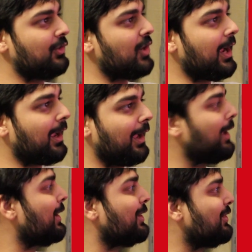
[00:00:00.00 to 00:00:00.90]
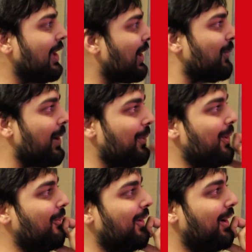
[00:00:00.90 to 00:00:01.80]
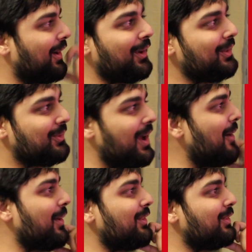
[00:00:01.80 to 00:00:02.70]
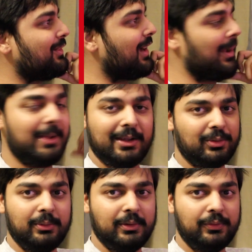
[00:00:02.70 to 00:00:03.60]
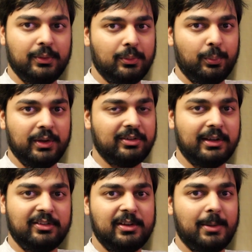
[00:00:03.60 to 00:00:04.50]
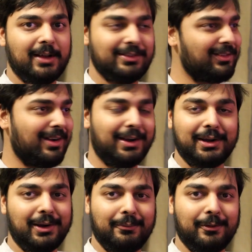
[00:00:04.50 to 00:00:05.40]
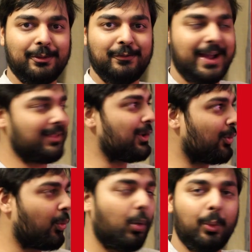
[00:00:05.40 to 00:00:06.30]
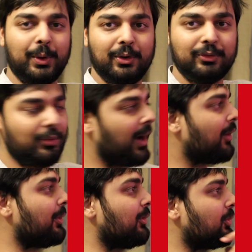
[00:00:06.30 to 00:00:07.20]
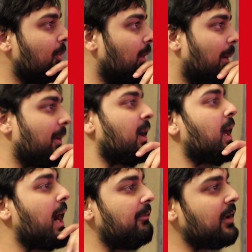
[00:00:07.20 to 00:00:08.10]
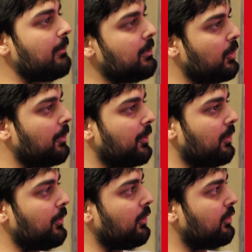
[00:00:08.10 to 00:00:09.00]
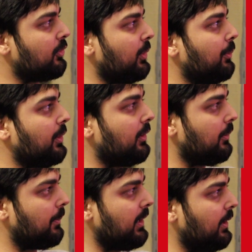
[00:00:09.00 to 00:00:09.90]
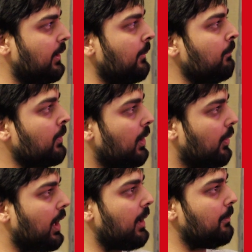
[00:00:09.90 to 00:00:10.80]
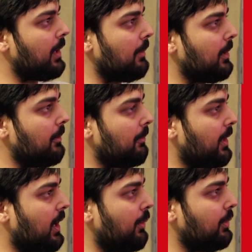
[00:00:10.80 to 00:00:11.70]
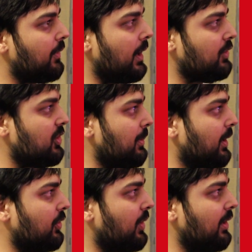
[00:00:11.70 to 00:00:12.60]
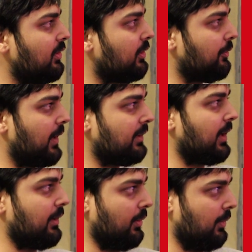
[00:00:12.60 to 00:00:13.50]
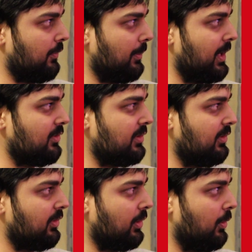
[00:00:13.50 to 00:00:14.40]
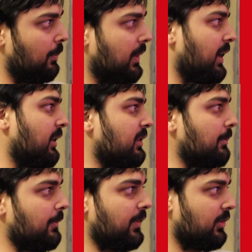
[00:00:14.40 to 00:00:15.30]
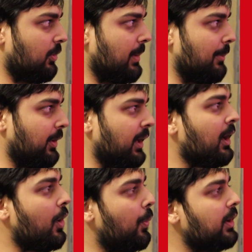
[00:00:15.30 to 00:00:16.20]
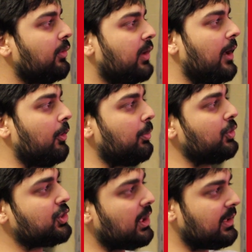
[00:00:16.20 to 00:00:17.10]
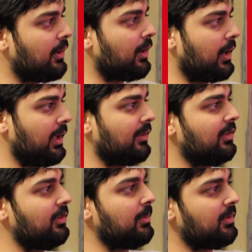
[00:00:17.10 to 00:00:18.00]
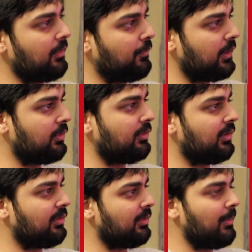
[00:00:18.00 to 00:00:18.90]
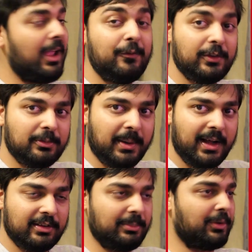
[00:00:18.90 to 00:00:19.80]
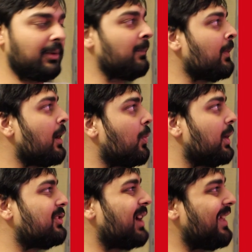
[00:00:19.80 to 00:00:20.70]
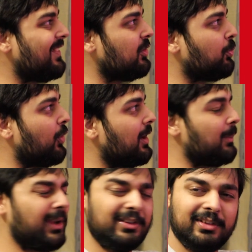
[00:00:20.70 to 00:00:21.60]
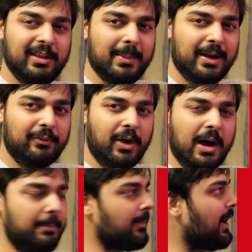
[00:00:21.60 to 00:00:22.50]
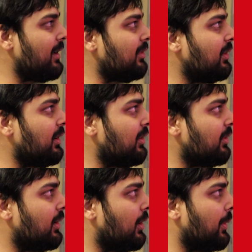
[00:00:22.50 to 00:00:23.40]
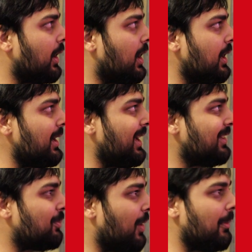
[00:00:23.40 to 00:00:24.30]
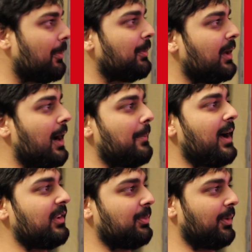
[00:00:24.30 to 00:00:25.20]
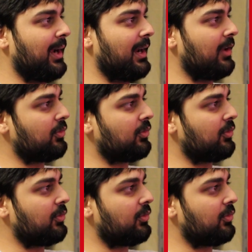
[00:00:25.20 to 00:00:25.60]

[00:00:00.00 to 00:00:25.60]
JK, second way won't work. Do not waste your time. Yeah, so even if you reset CMOS, it's not going to get rid of the fact that your core Windows directory is screwed up. Every time you boot up your computer, the screen will appear. Okay, blah, blah, blah, blah. We've got a Gmail address. These are fake technical information. So beginning dump of physical memory. Windows can't reboot. Shutdown.exe is missing. Fix your system if it's possible. Which at this point, because of the amount of compromising going on, it's probably not possible right now.